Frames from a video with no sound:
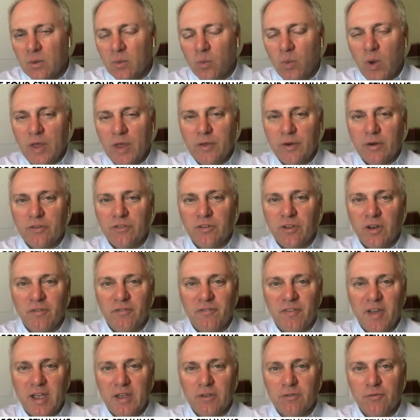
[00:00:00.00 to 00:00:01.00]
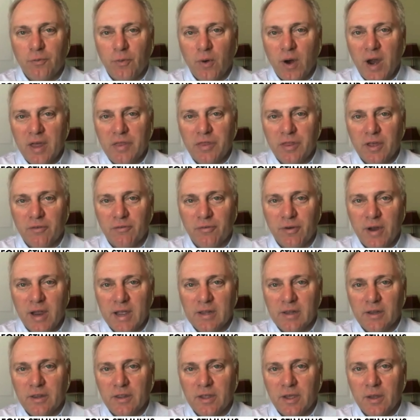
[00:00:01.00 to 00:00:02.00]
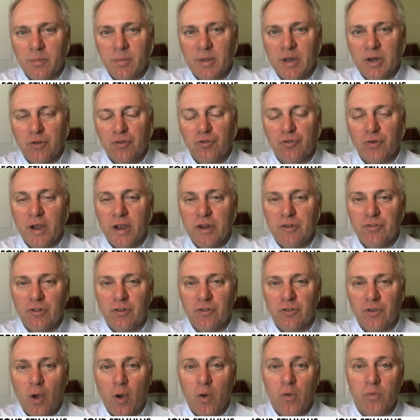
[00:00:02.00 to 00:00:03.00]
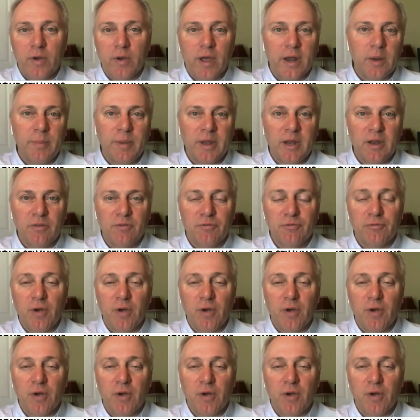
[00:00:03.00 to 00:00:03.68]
Whether it's in a phase 4, I think, frankly, the administration's already been in